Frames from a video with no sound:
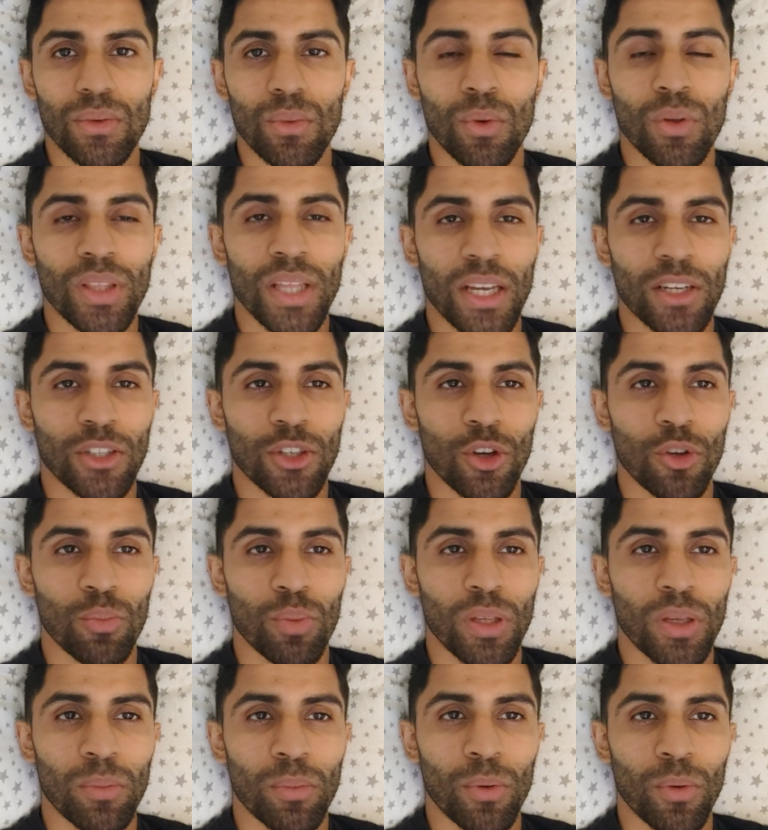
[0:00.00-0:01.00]
What that showed
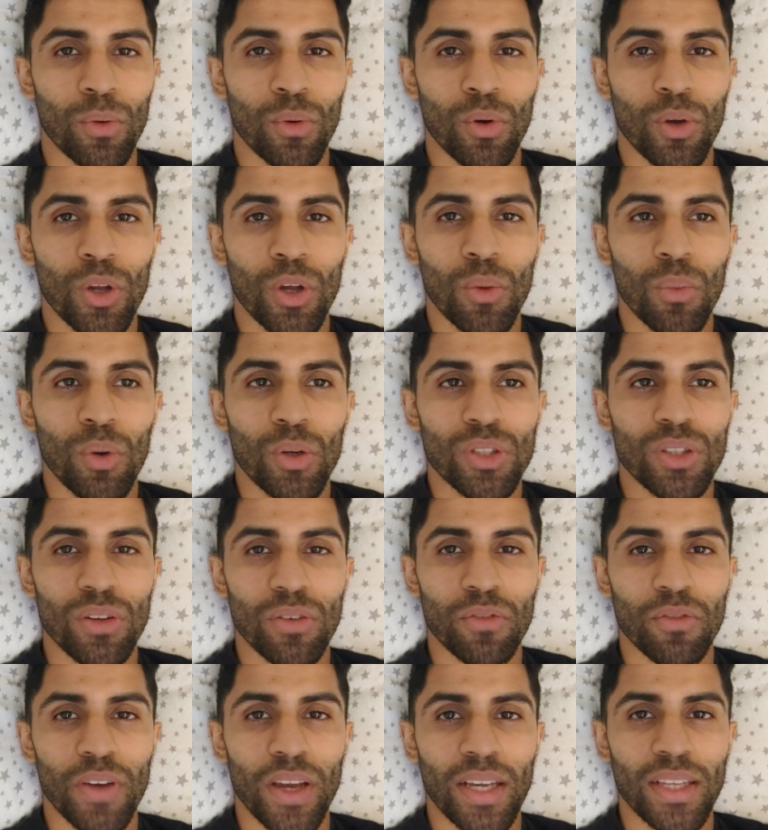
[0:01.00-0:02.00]
people was the
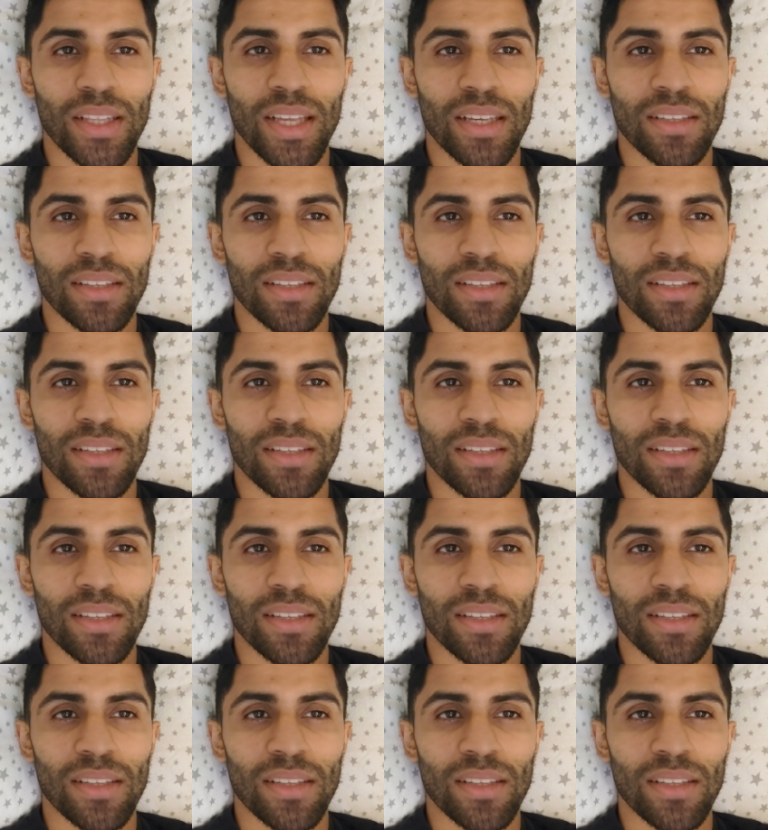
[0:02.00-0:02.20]
fact